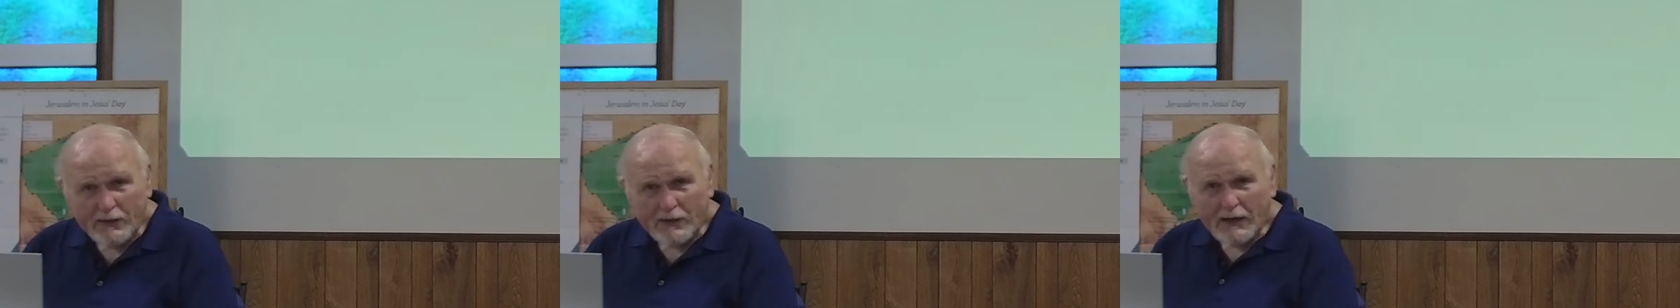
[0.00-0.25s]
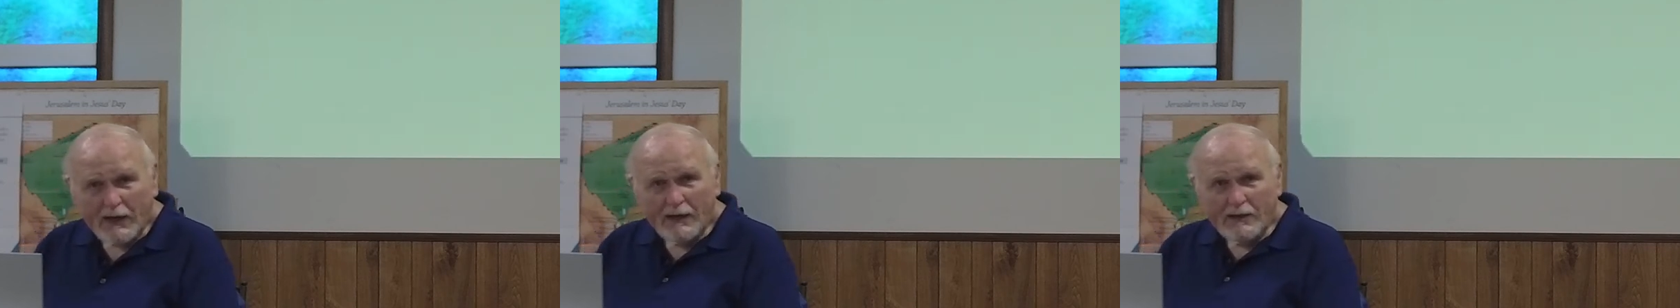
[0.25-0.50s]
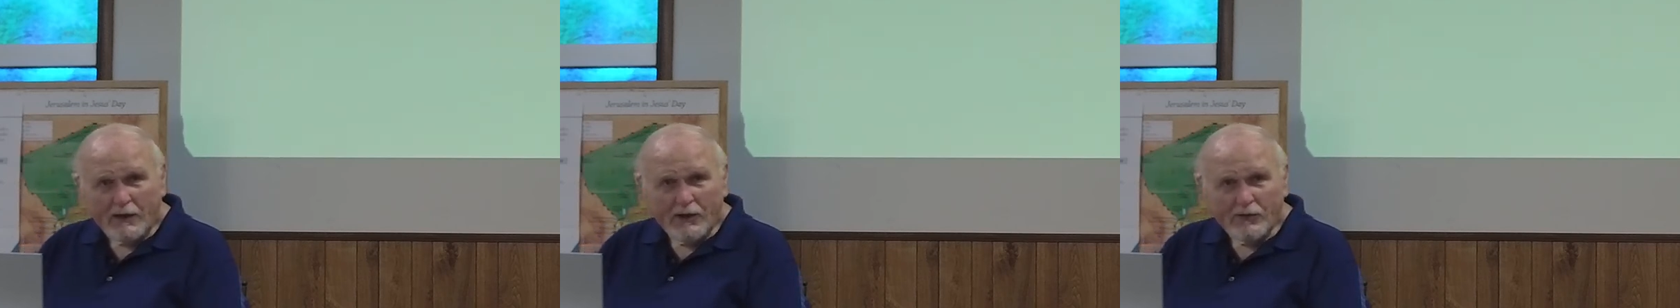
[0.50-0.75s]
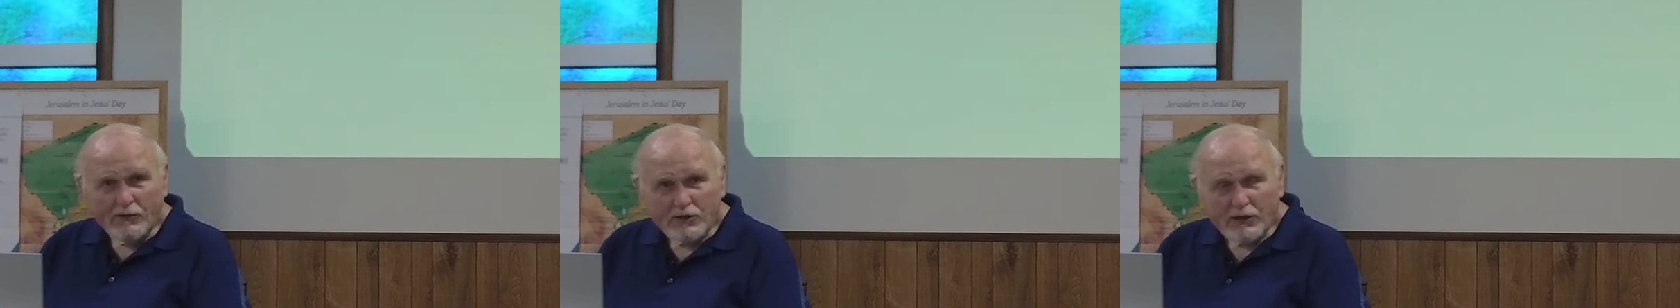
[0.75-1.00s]
and the guy on the
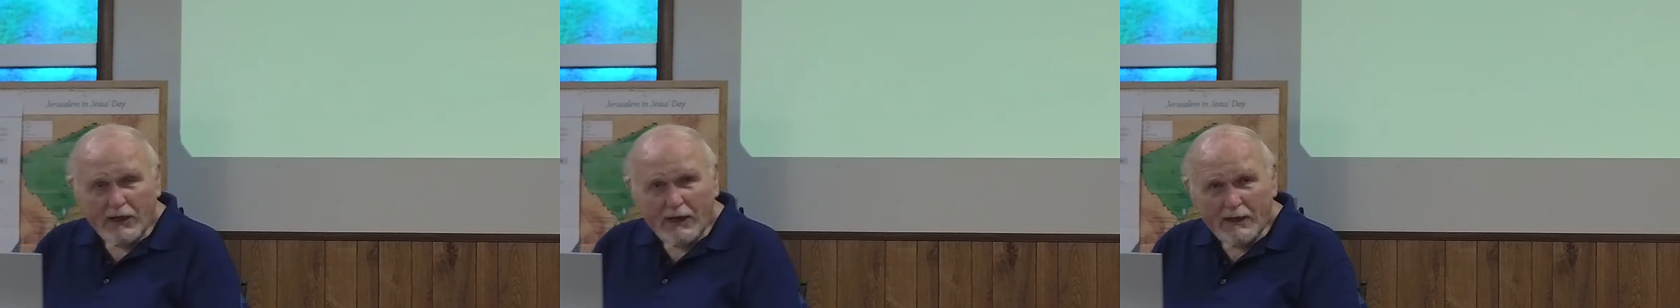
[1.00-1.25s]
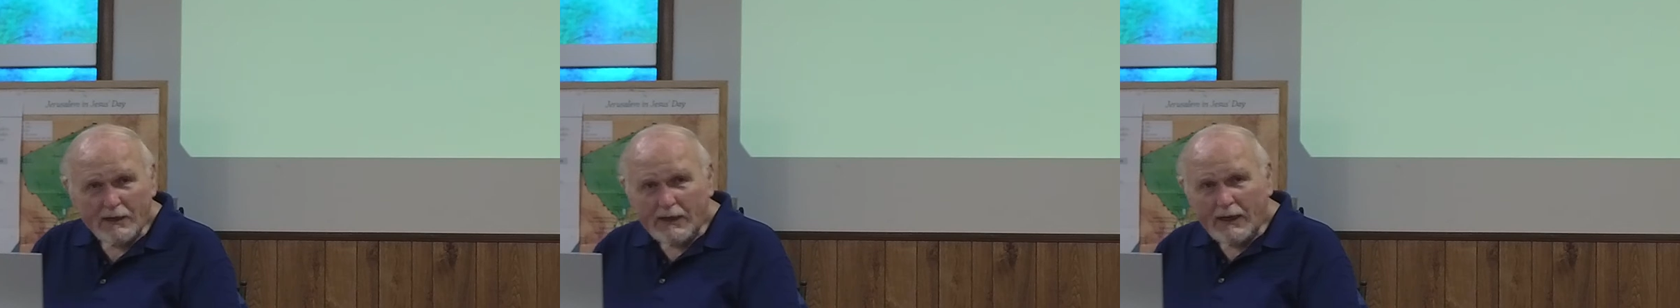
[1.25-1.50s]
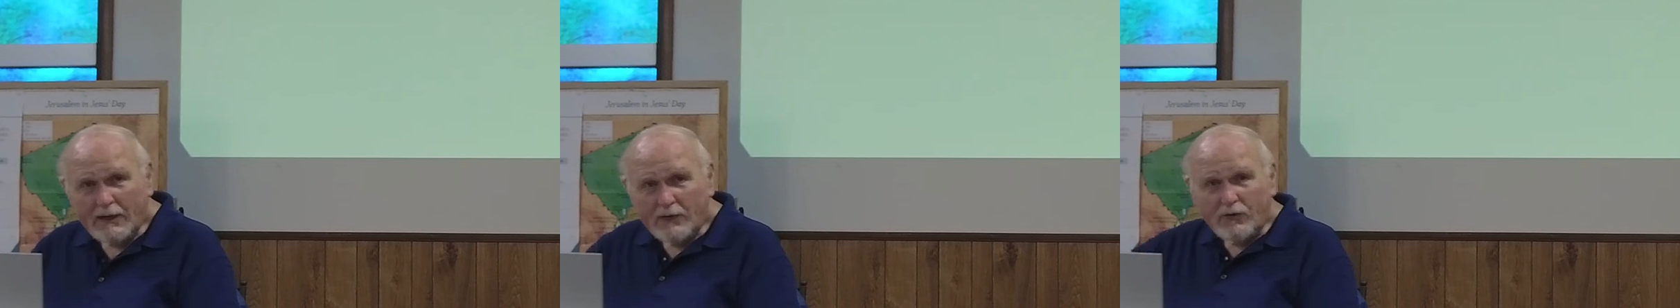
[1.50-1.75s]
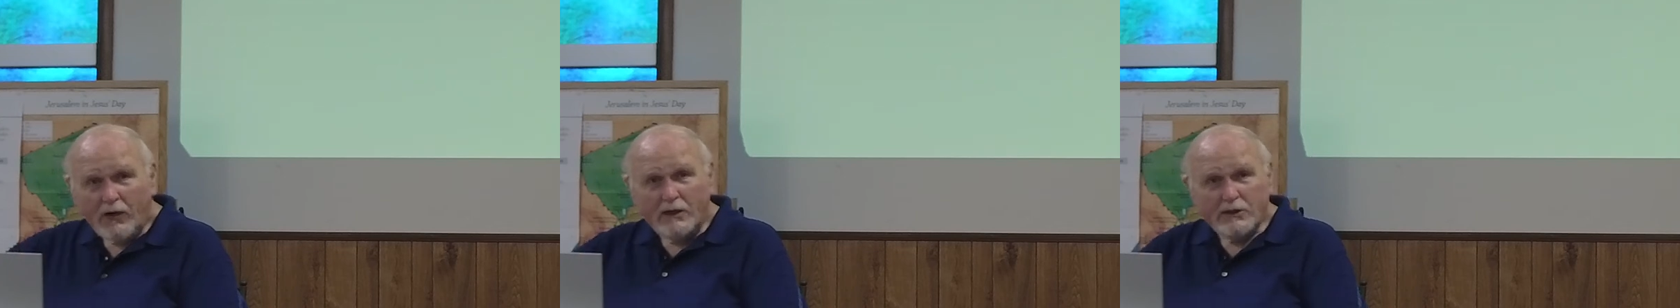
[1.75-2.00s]
other side, a guy
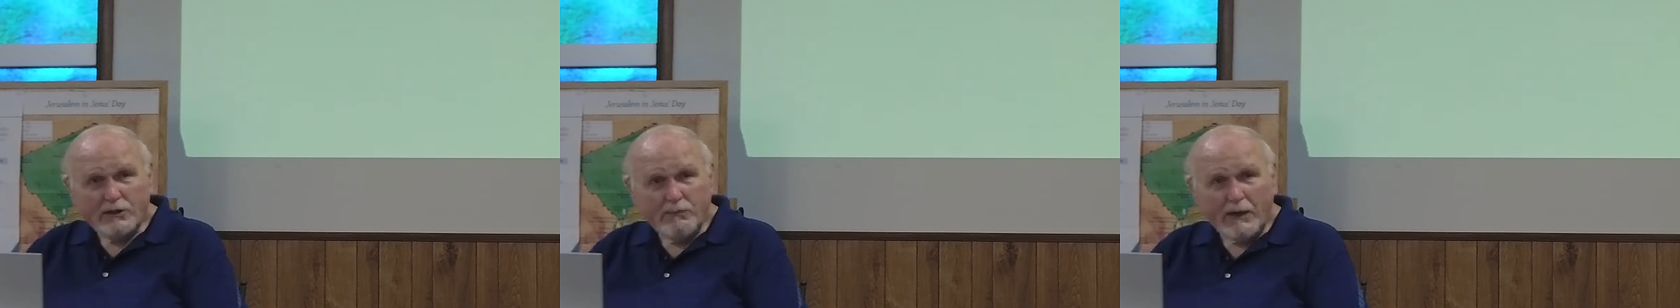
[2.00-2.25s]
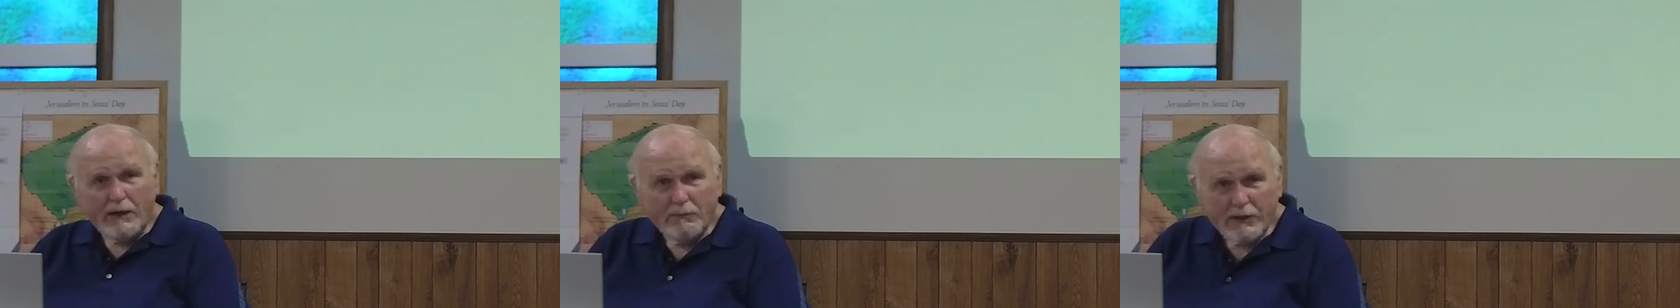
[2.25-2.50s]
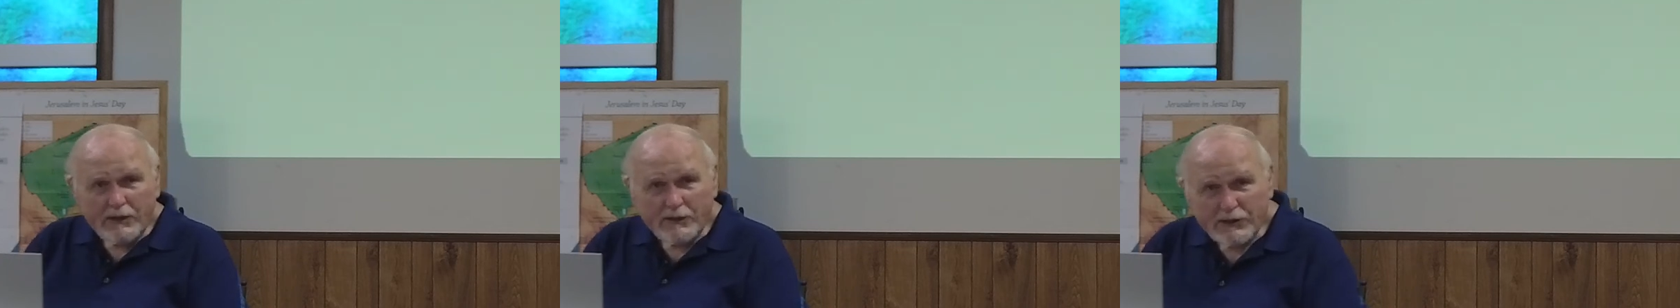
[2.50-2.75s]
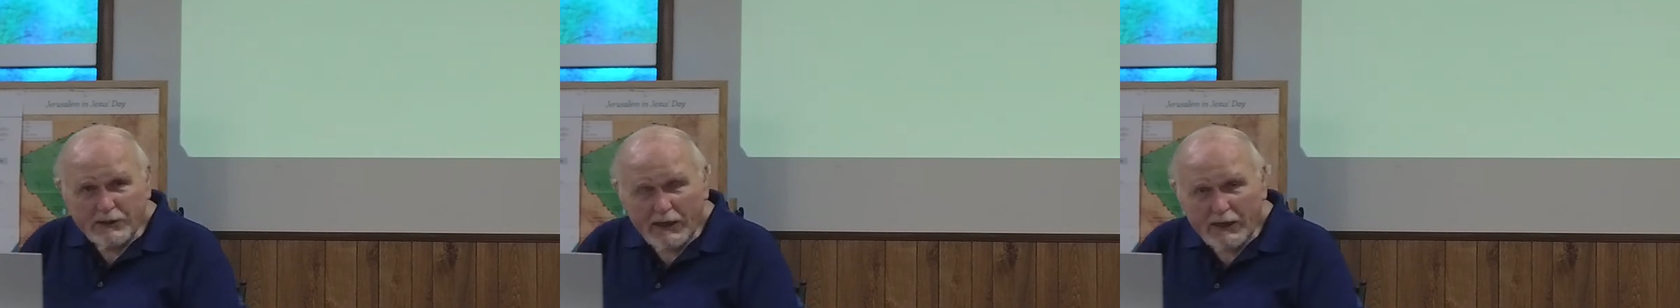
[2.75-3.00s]
across the way would
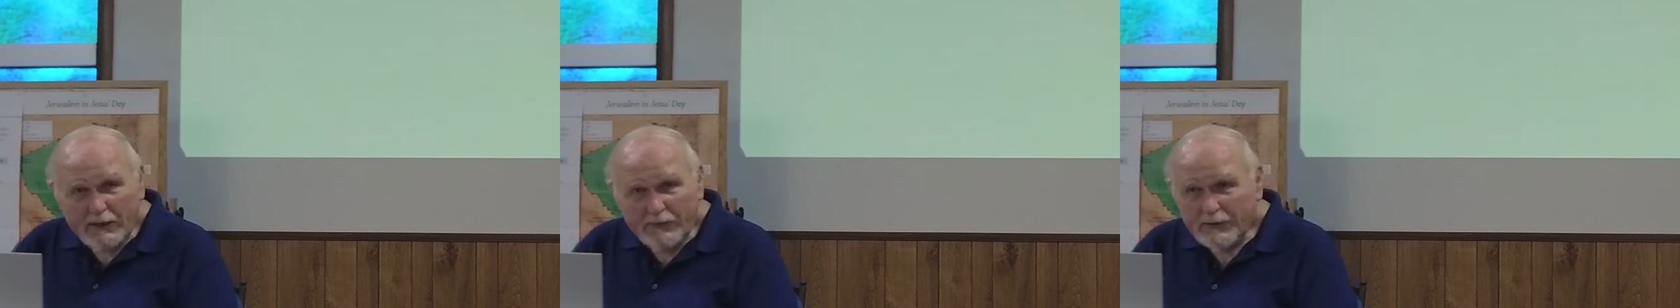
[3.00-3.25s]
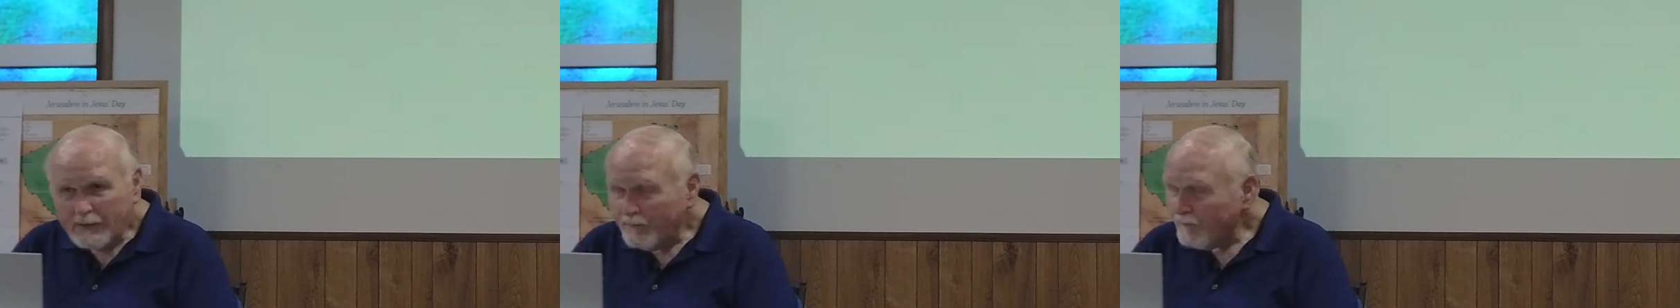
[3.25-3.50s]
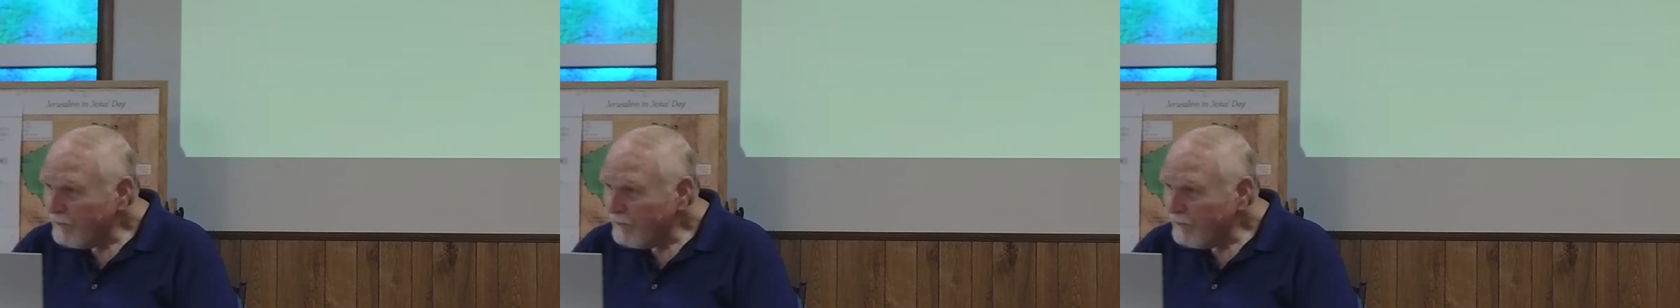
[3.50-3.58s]
get saved.